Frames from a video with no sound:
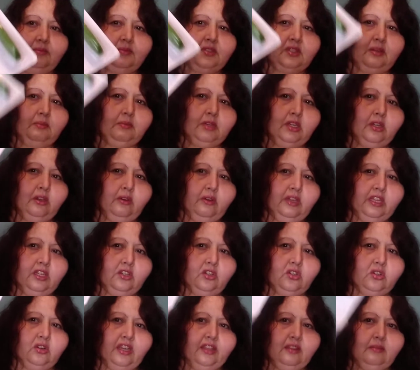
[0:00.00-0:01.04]
So I'm going to go ahead and
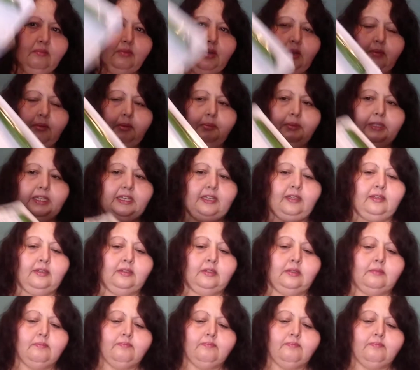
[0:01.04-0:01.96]
try them probably